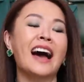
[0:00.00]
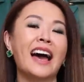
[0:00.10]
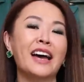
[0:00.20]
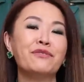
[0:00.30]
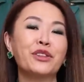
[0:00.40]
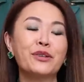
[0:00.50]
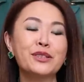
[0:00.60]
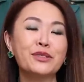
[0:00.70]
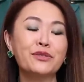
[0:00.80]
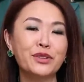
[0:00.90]
And for
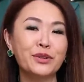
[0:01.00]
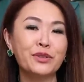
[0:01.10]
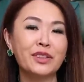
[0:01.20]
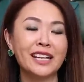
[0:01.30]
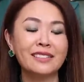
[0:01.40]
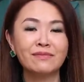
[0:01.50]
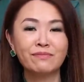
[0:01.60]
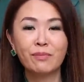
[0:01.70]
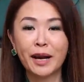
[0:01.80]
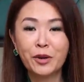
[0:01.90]
those of you that
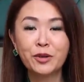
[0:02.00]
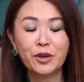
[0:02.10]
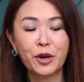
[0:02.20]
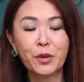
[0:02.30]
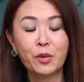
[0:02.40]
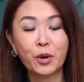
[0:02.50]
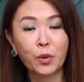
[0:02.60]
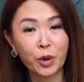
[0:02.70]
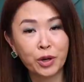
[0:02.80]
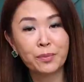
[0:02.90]
might not know what
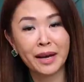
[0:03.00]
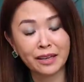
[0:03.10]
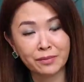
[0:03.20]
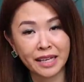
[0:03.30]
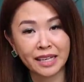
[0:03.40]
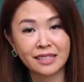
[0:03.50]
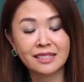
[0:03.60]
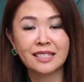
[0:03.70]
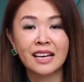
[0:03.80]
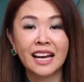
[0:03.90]
quota bag
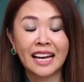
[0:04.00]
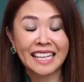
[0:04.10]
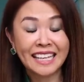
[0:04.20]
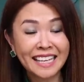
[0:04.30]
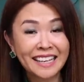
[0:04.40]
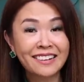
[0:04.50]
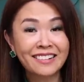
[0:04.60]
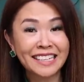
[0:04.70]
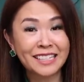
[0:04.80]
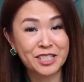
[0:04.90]
means,
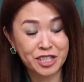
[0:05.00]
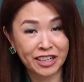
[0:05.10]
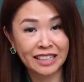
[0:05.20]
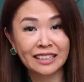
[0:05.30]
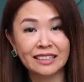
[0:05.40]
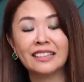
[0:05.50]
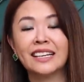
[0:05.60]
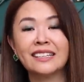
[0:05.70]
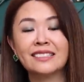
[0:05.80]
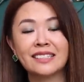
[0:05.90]
here in Australia at
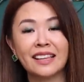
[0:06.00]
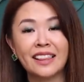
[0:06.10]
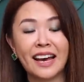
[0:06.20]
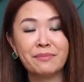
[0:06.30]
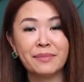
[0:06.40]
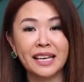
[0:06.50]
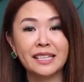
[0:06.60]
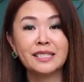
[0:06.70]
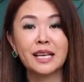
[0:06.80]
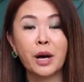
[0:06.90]
least, that
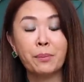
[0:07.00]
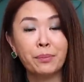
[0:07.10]
means a